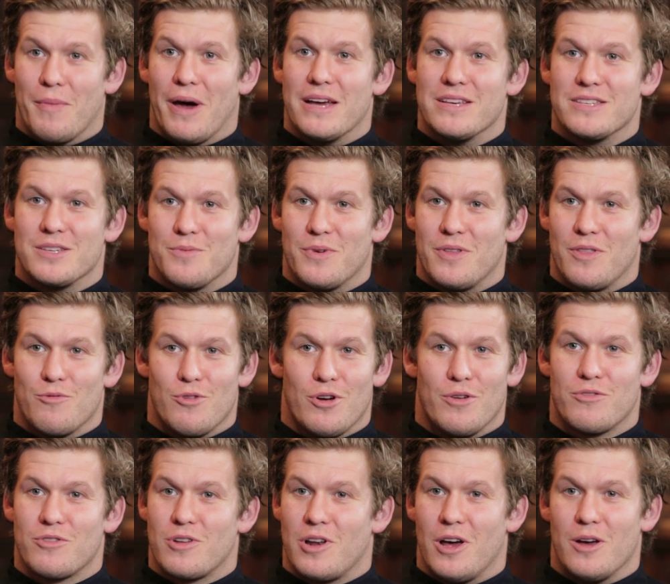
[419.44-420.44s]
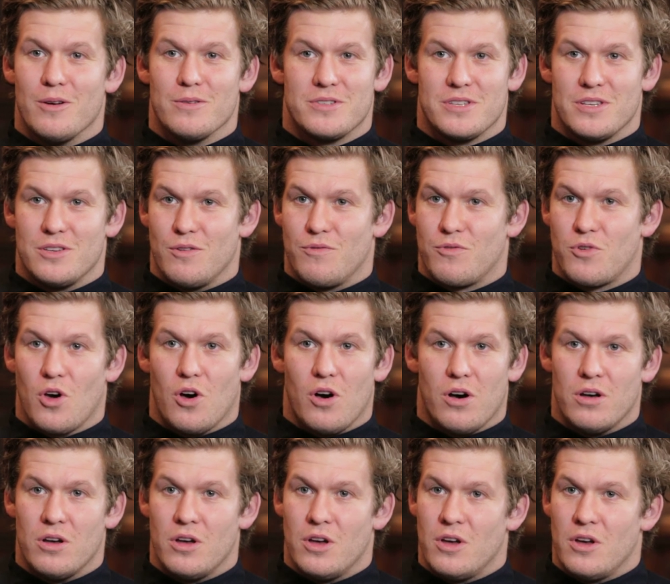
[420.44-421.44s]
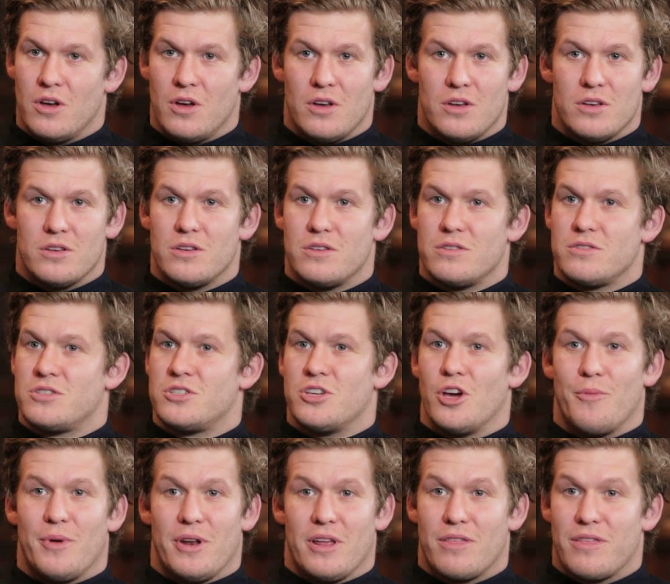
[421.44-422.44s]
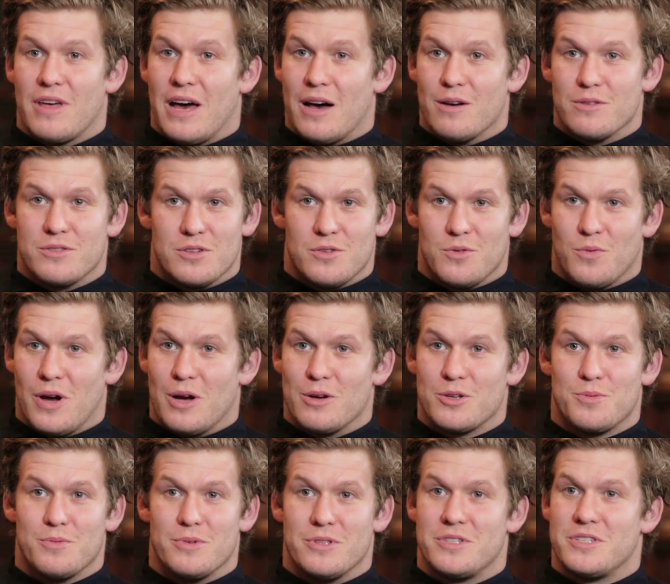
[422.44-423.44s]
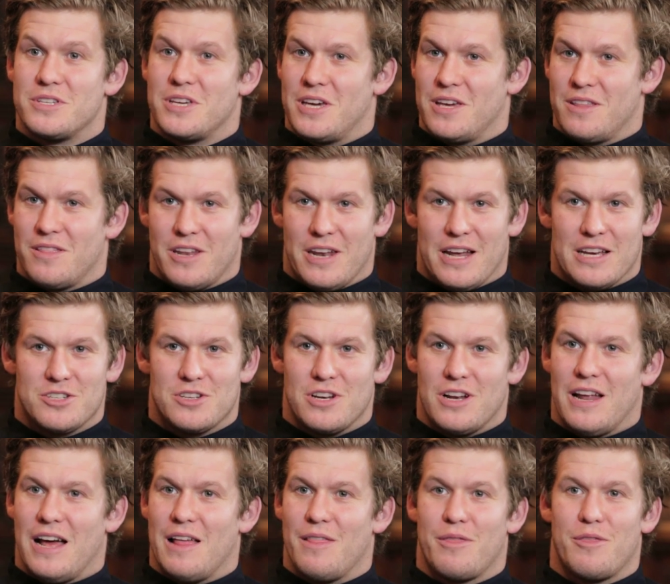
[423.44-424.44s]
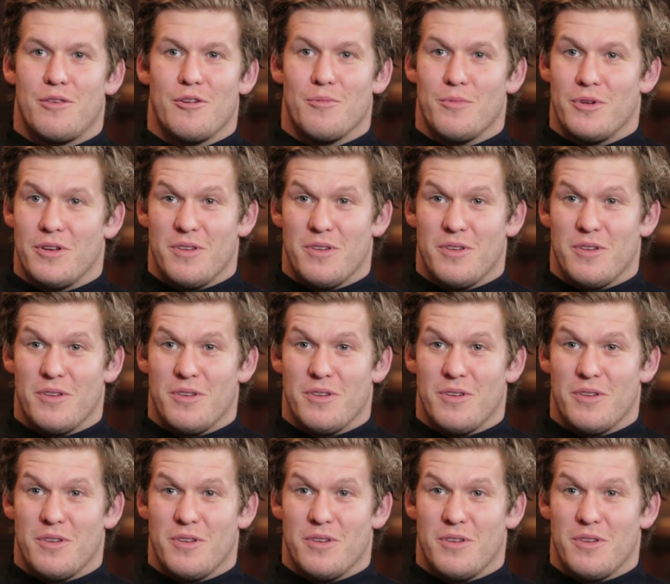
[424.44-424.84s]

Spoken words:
amazing when the roof's closed and you've got so many thousand Welshmen seeing the national anthem